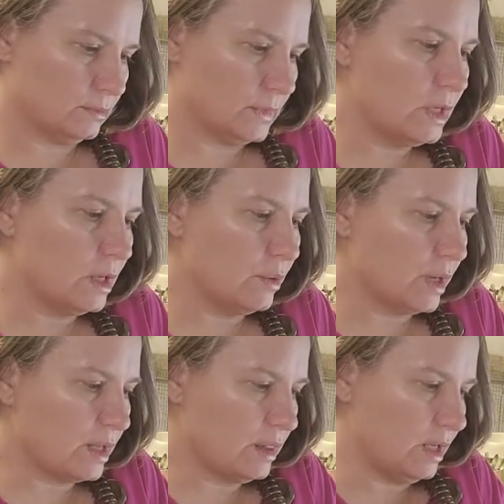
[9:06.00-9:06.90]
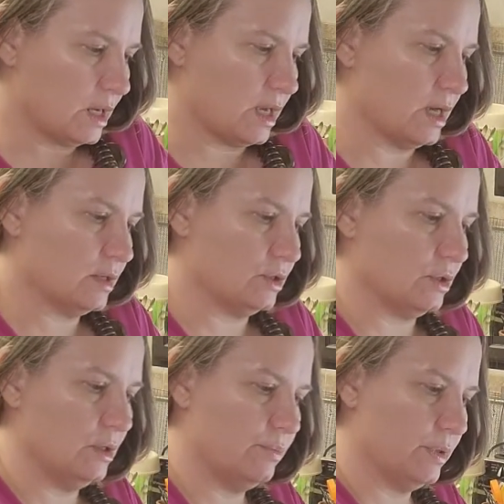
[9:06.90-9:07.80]
You know what? I think I
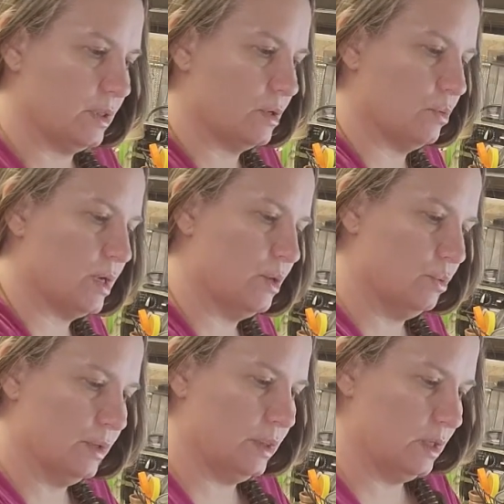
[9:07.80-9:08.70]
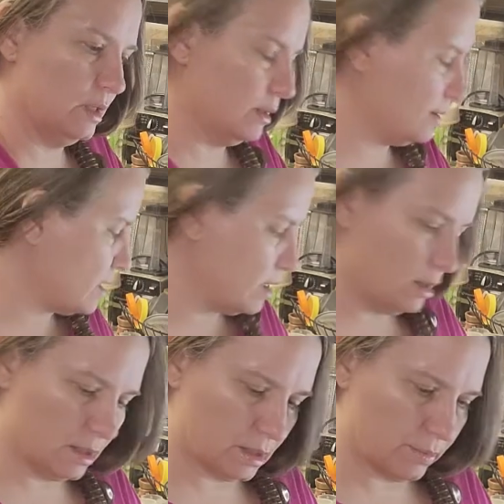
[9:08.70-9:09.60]
actually put the gray with these, and
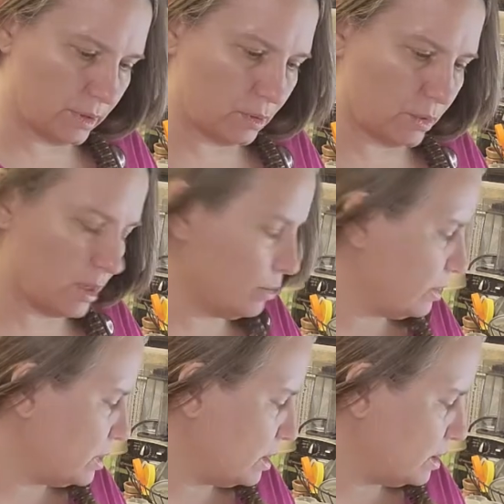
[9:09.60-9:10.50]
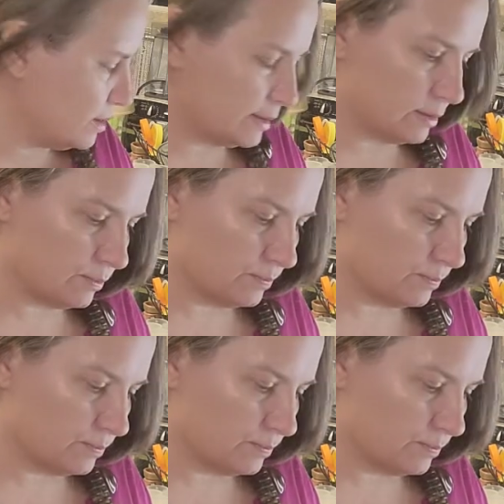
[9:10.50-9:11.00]
then I put the white with these.